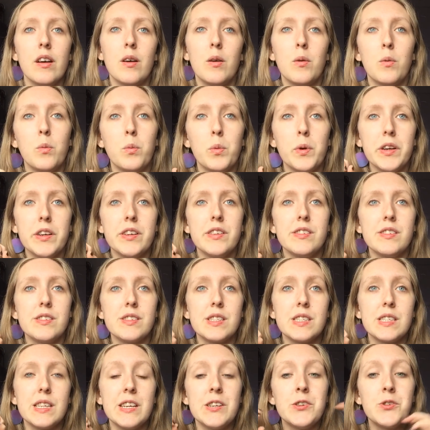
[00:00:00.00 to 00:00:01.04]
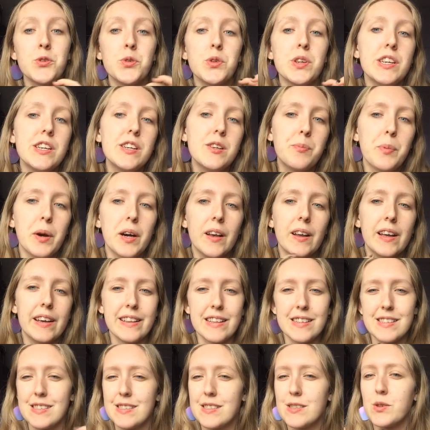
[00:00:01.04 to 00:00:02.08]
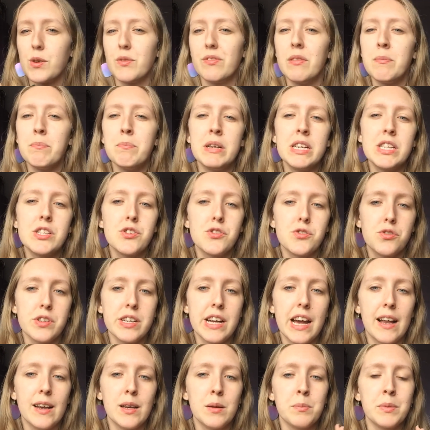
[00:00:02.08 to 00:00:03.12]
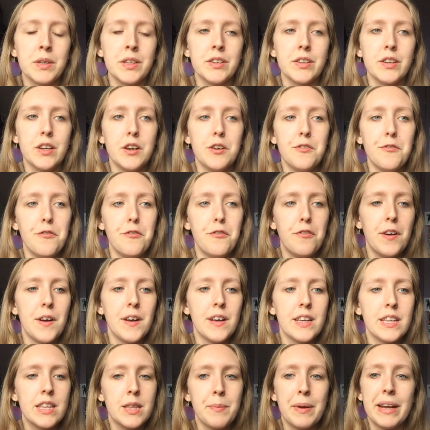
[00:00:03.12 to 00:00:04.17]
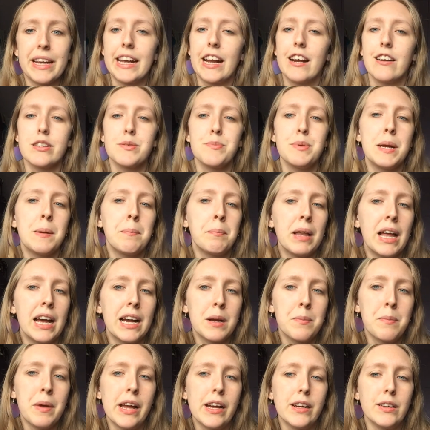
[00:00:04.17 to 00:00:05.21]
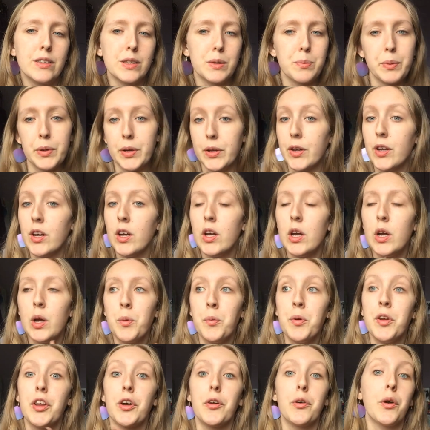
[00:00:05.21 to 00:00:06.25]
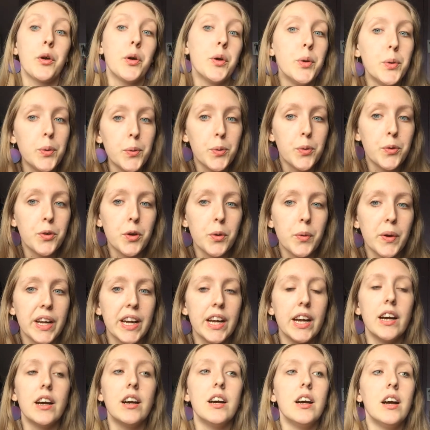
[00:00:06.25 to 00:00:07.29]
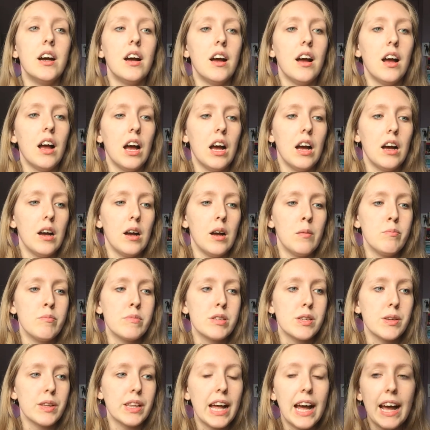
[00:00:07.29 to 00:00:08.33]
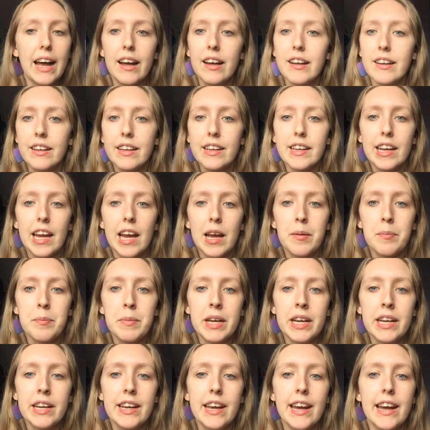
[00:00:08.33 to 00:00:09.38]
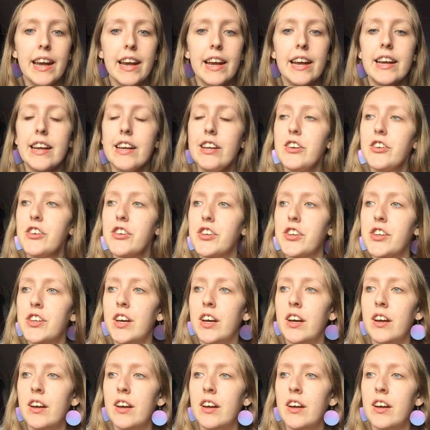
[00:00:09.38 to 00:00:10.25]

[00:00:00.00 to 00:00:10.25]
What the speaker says: was intrigued by like this sort of a mystery element of the main character being blackmailed, but we don't know who's doing it. So that kept me engaged.